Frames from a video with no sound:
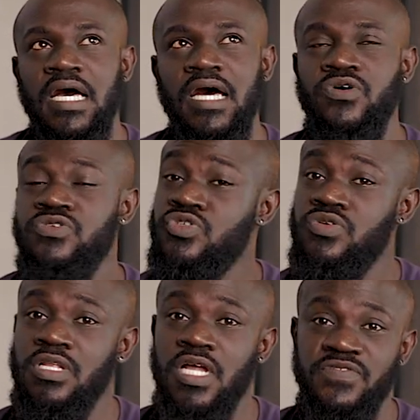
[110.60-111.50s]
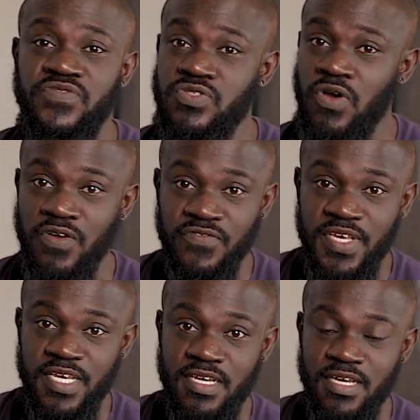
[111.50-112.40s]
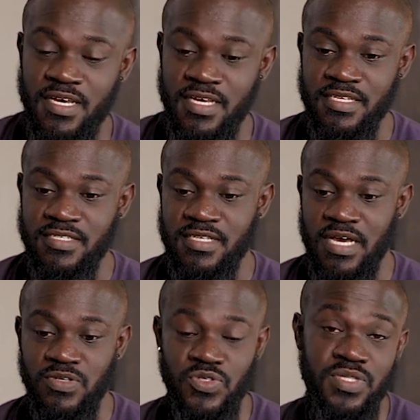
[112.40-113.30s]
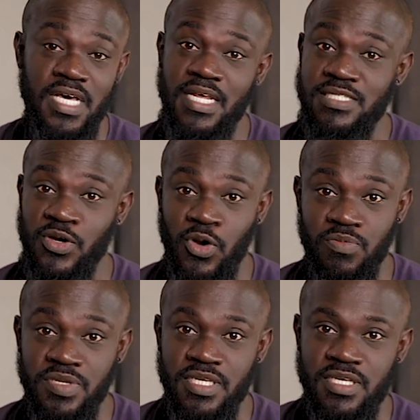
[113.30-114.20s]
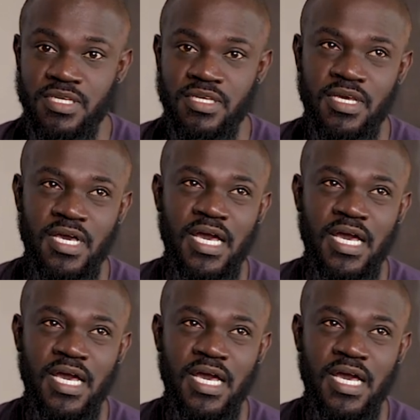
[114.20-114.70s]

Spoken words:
I'd also loved photography, and I was doing that as a hobby.